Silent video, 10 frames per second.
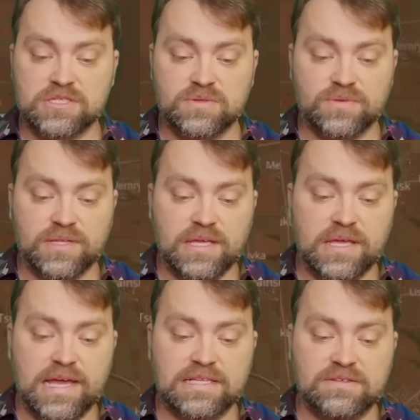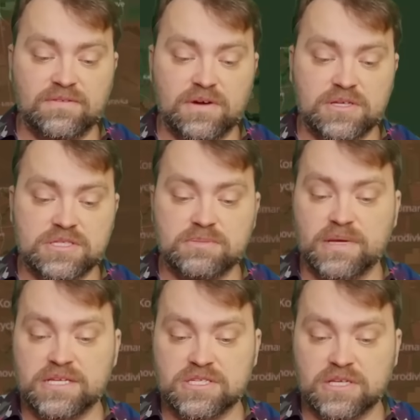so they advance
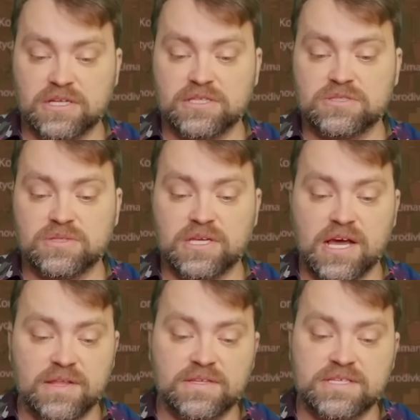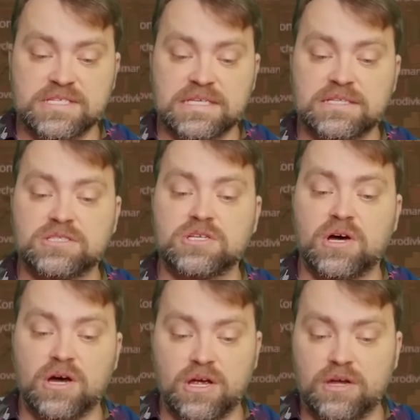basically to cut this
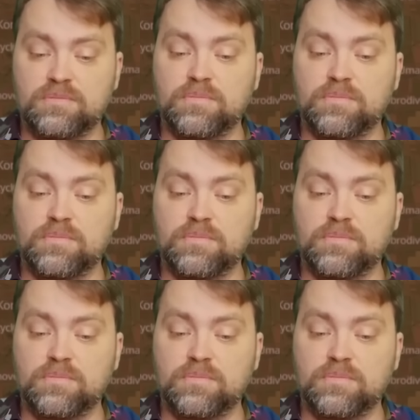entire